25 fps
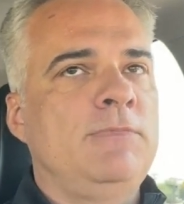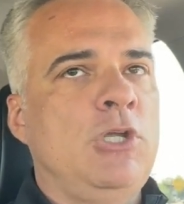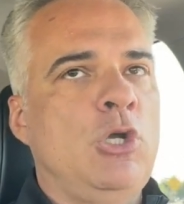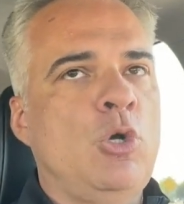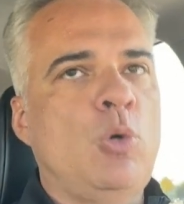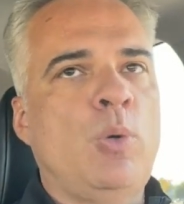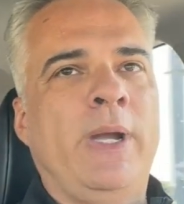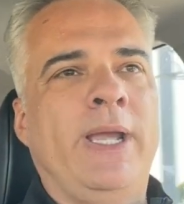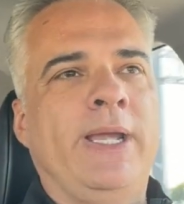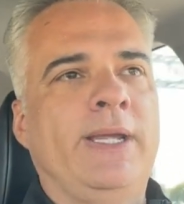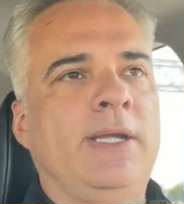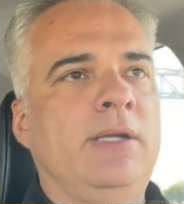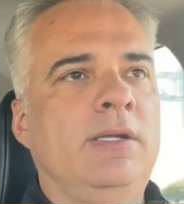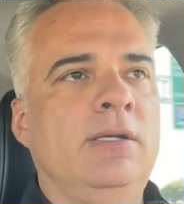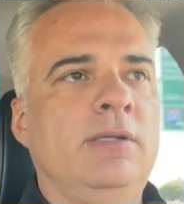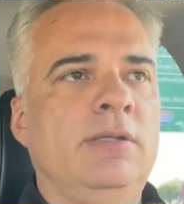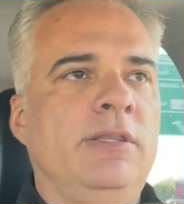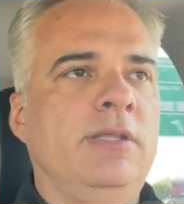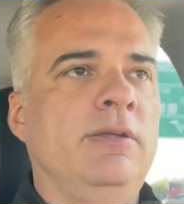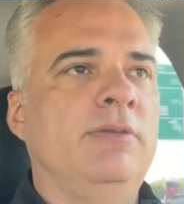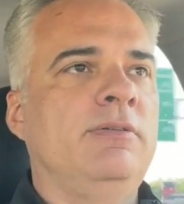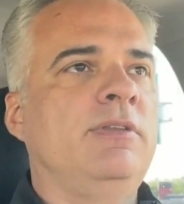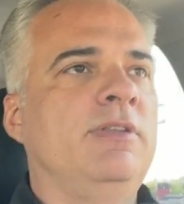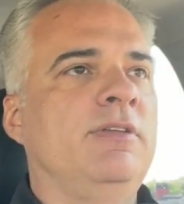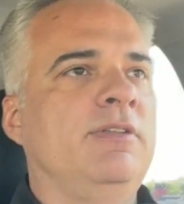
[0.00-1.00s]
quick,
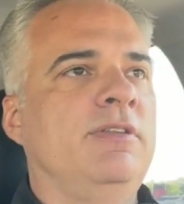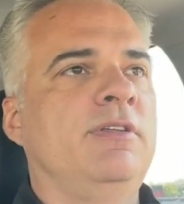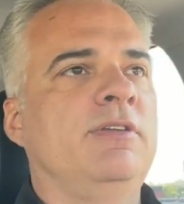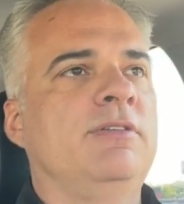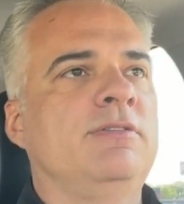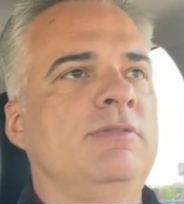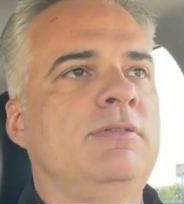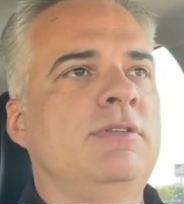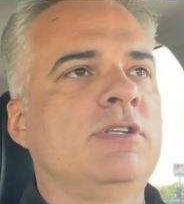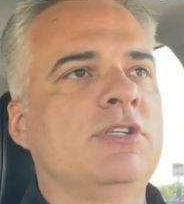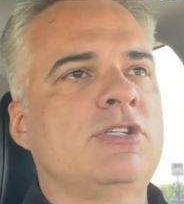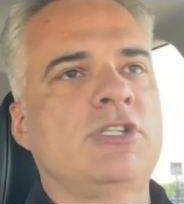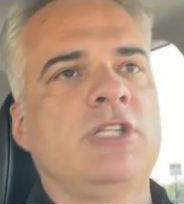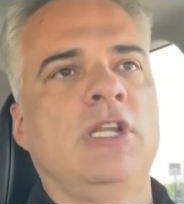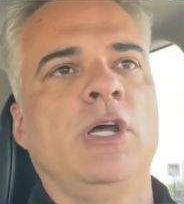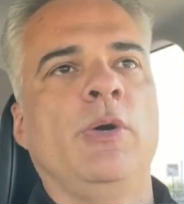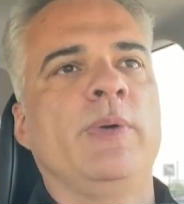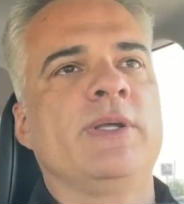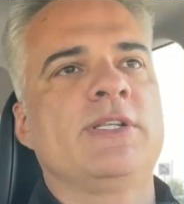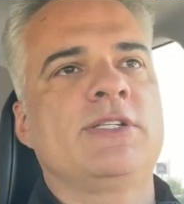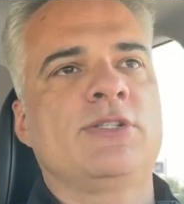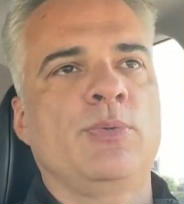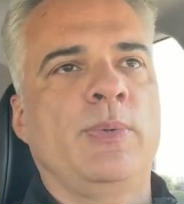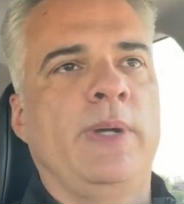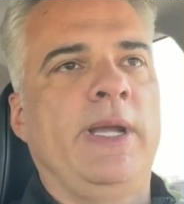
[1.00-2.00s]
the
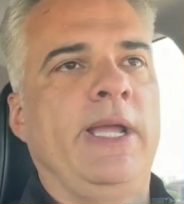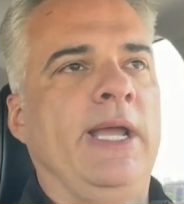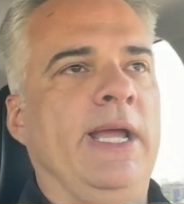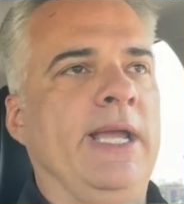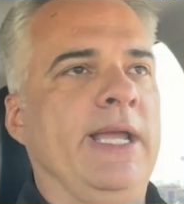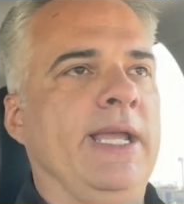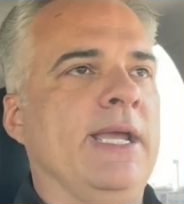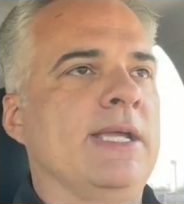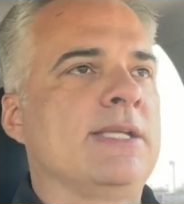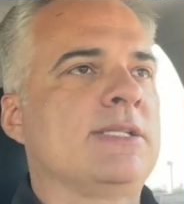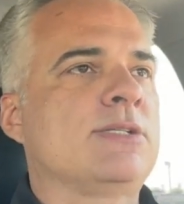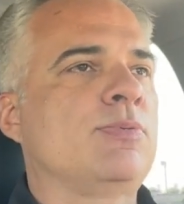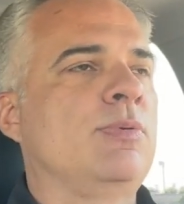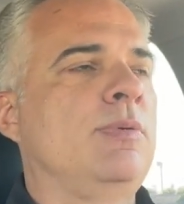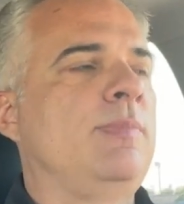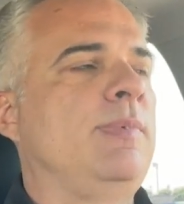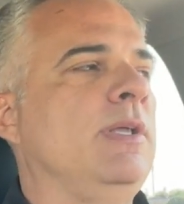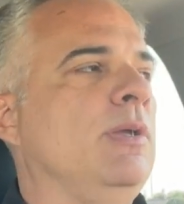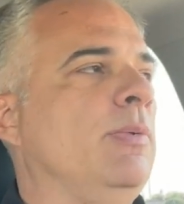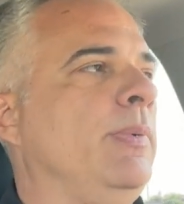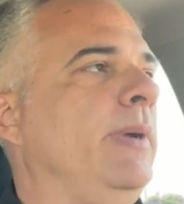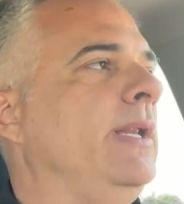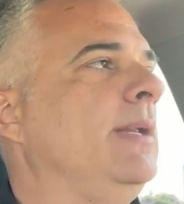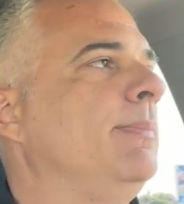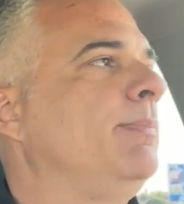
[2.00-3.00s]
slowest way, I guess, would be
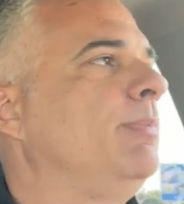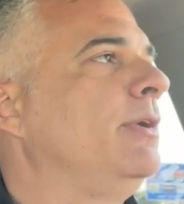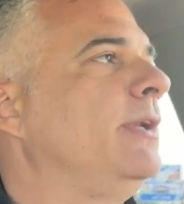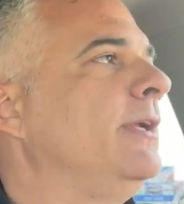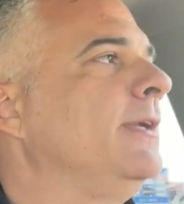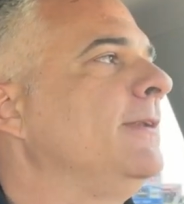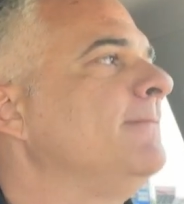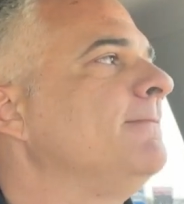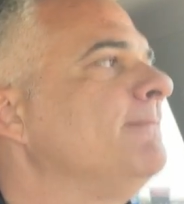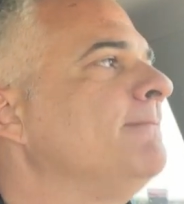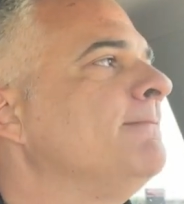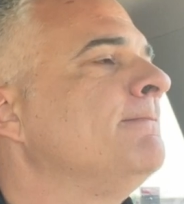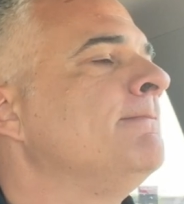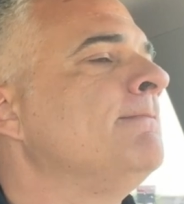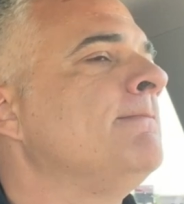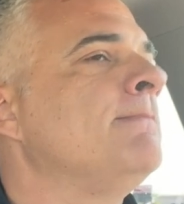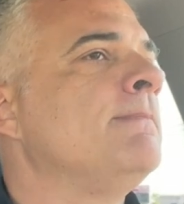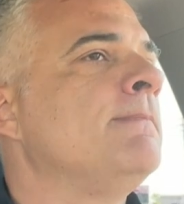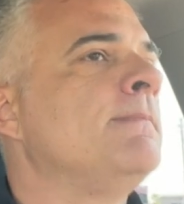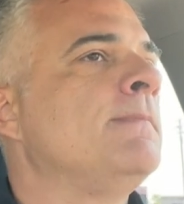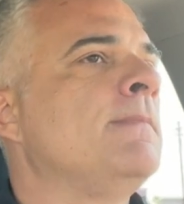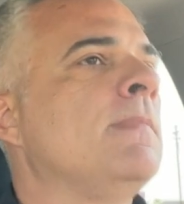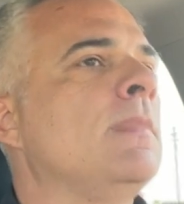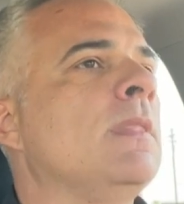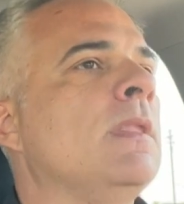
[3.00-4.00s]
a way to put
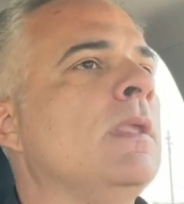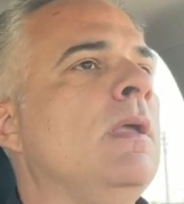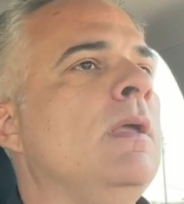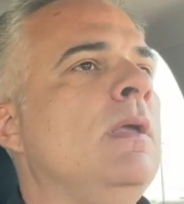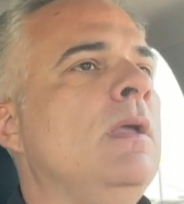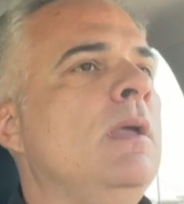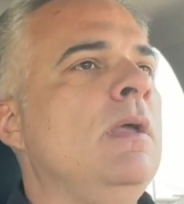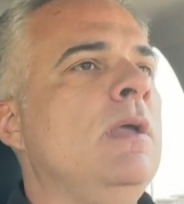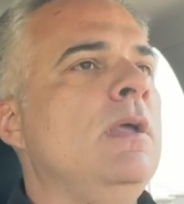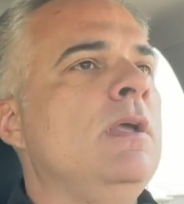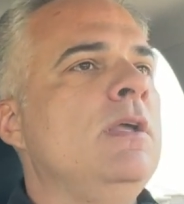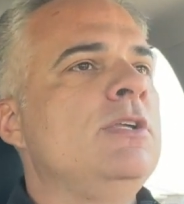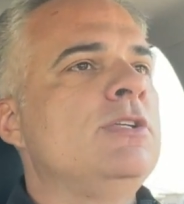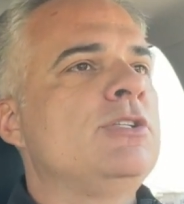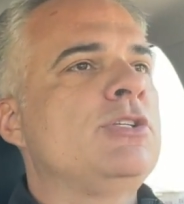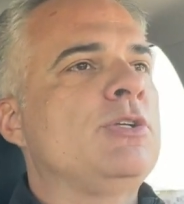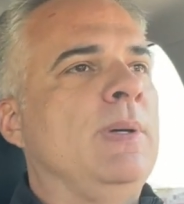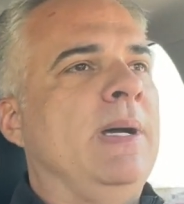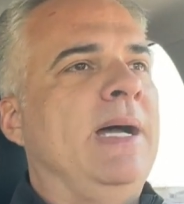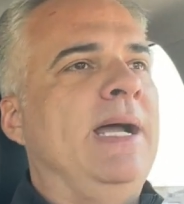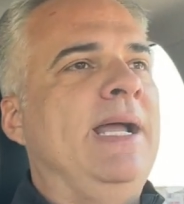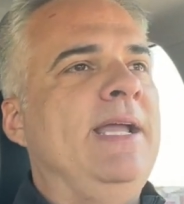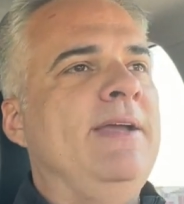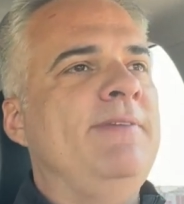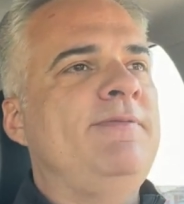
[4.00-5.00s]
it. So
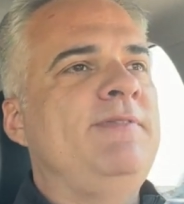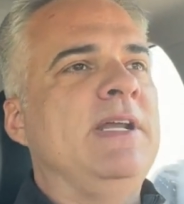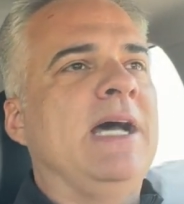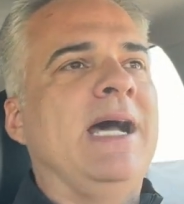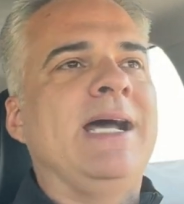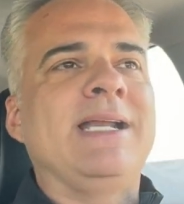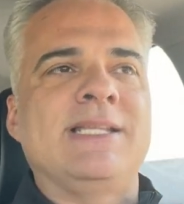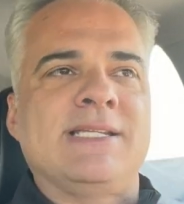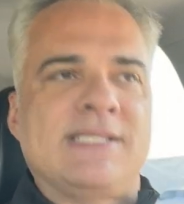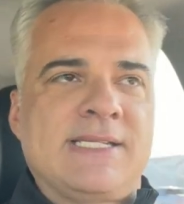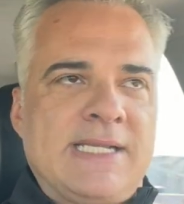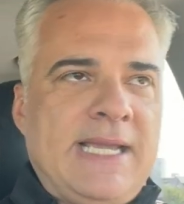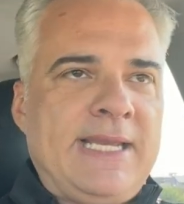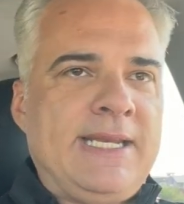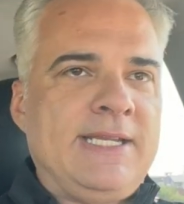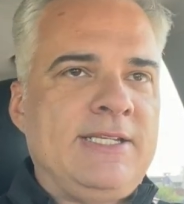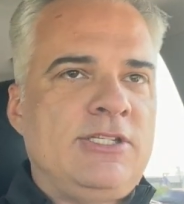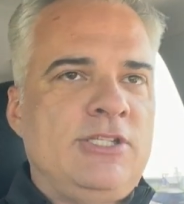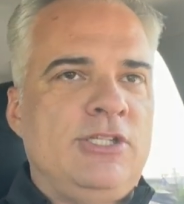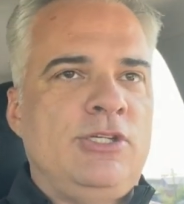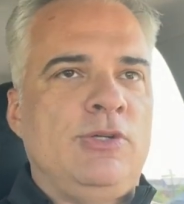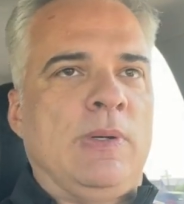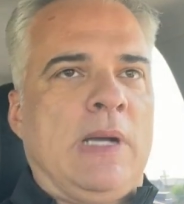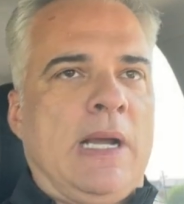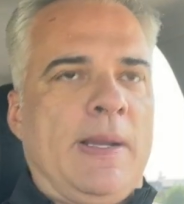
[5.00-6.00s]
I have not decided
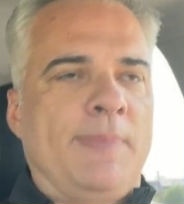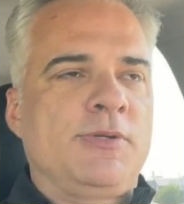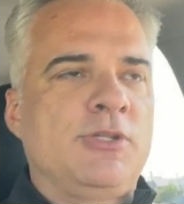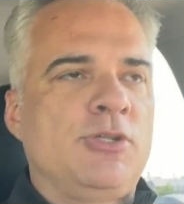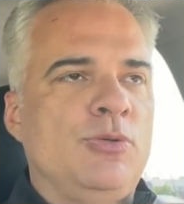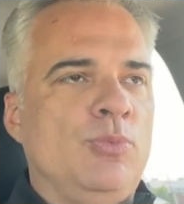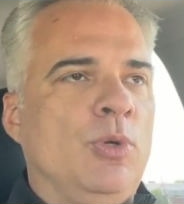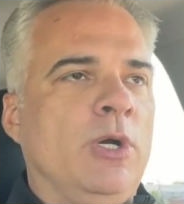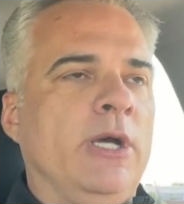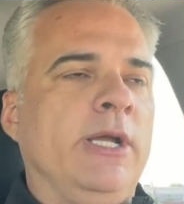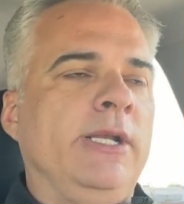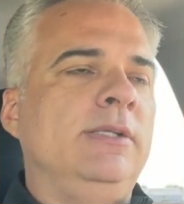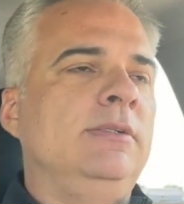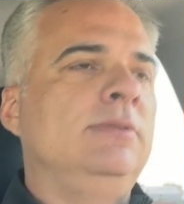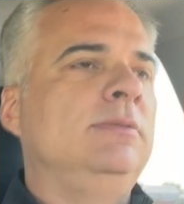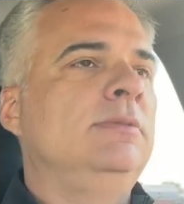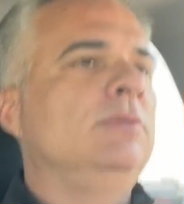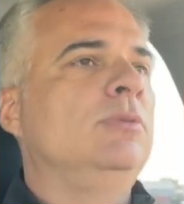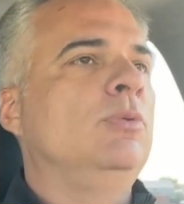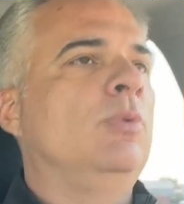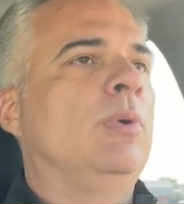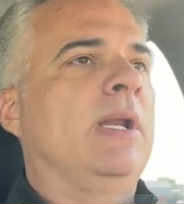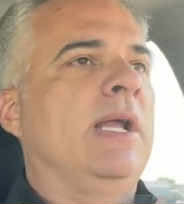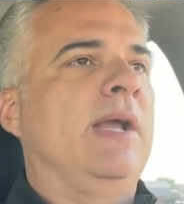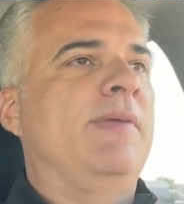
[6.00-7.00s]
to do option one.
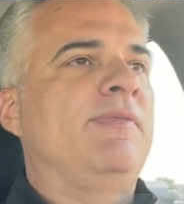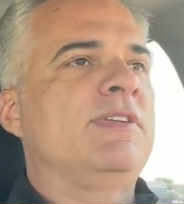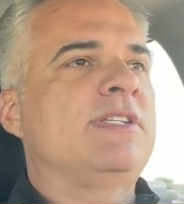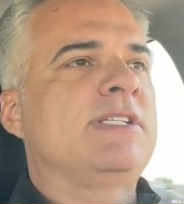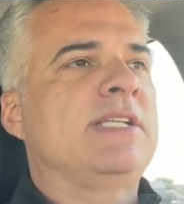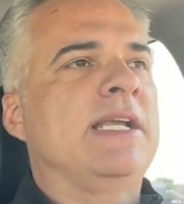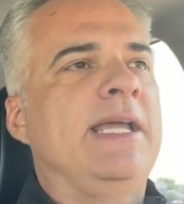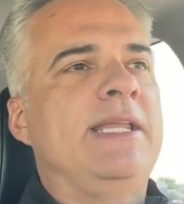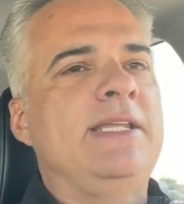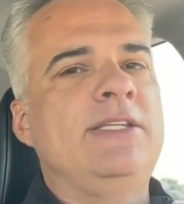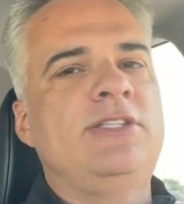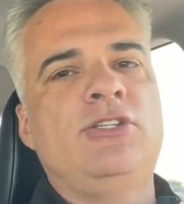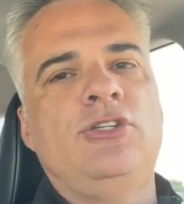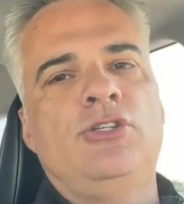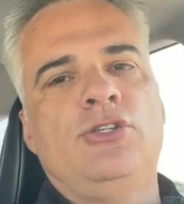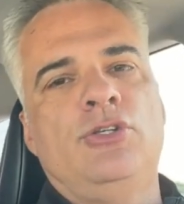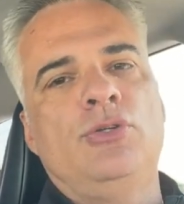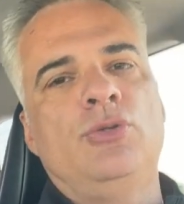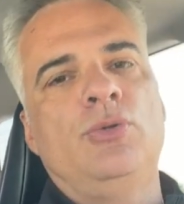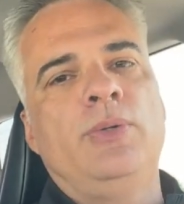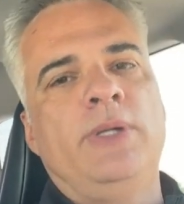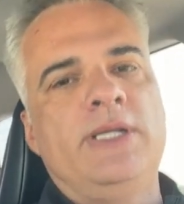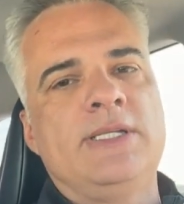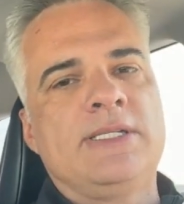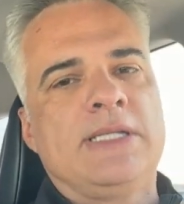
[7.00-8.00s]
What I've decided to
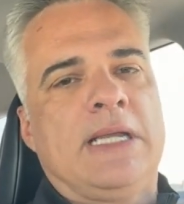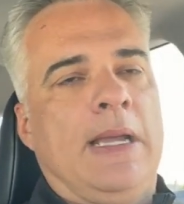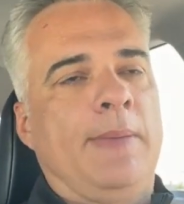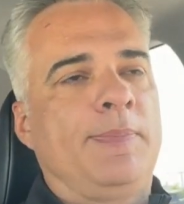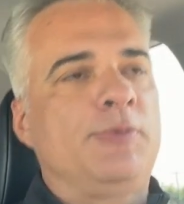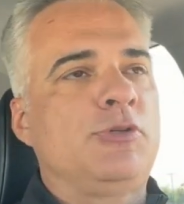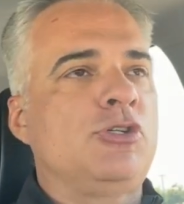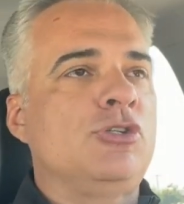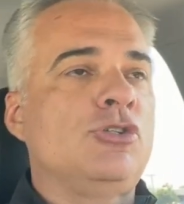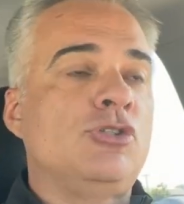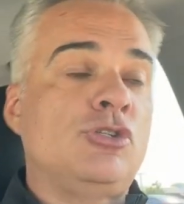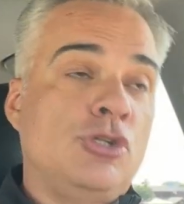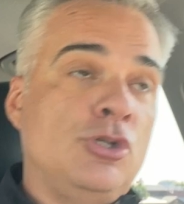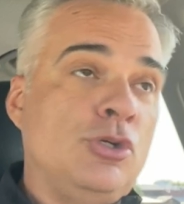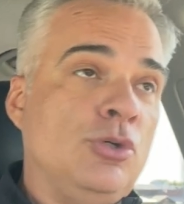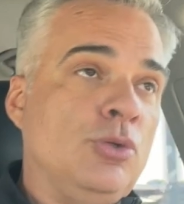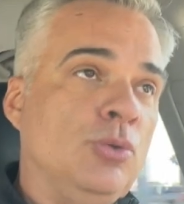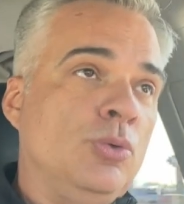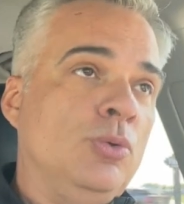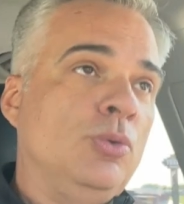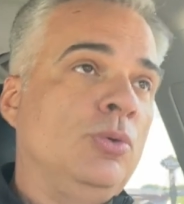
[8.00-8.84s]
do is option two,